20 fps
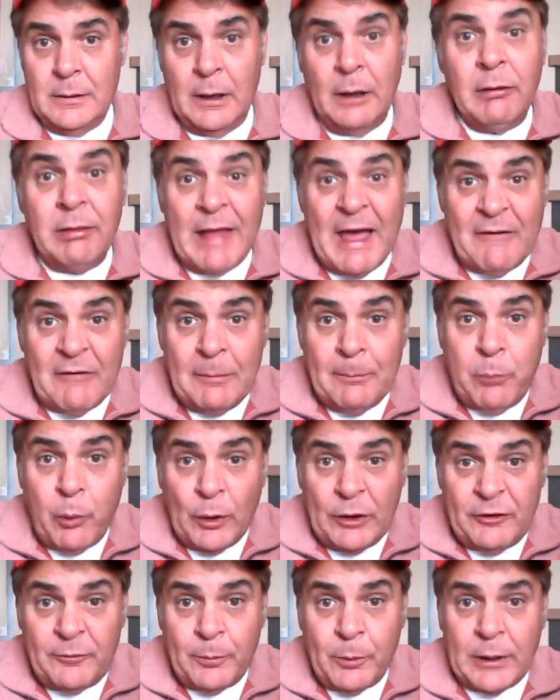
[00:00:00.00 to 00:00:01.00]
11
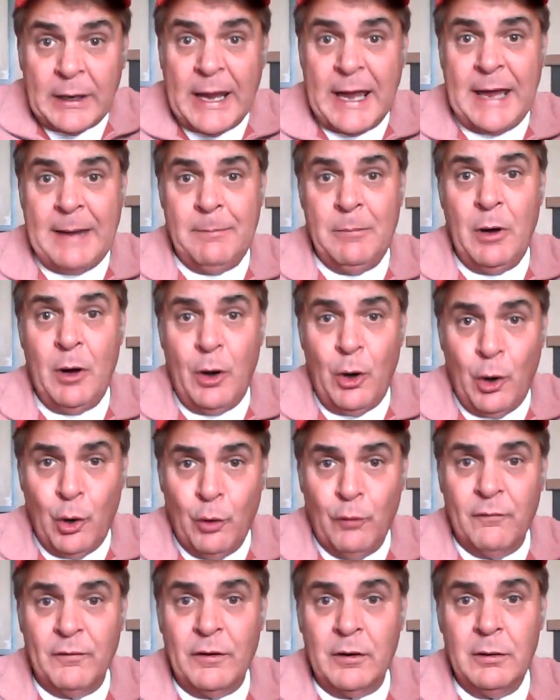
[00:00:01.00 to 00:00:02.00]
points per game
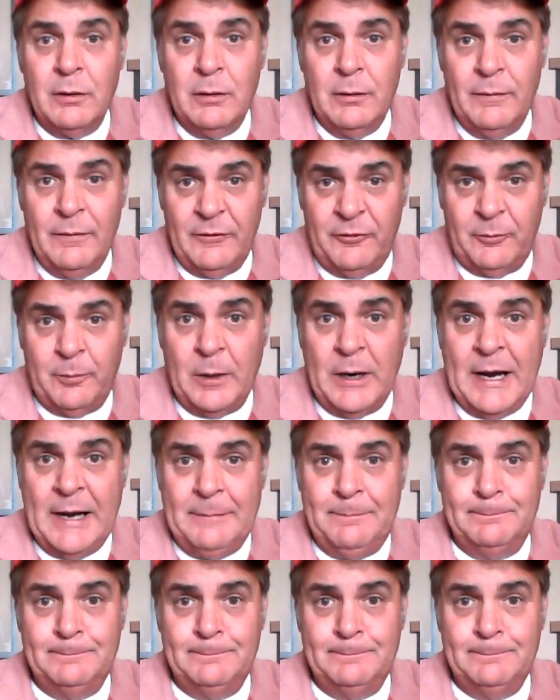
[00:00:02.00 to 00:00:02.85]
over the spread.